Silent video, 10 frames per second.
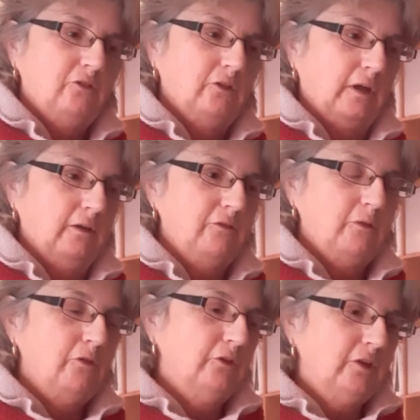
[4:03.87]
stringer. So
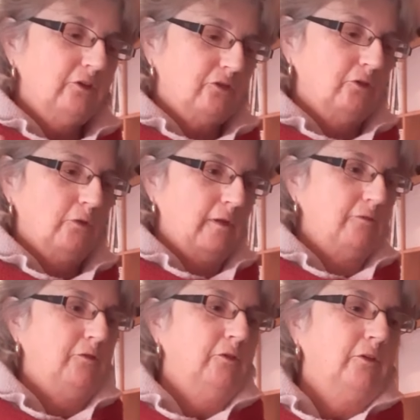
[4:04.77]
I thought I'd show you that
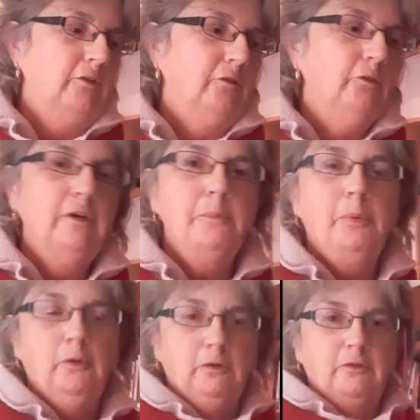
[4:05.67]
first, because I've already
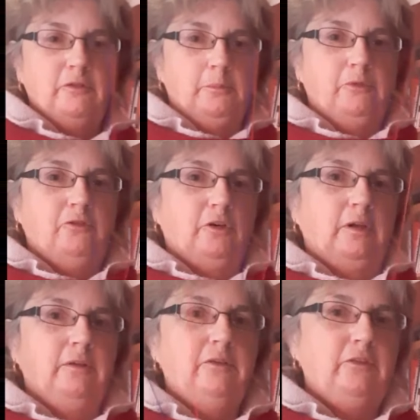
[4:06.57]
pulled some
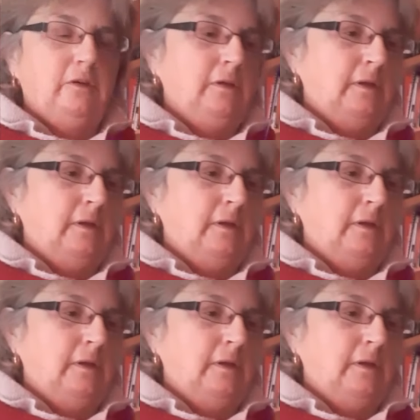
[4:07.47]
stringers.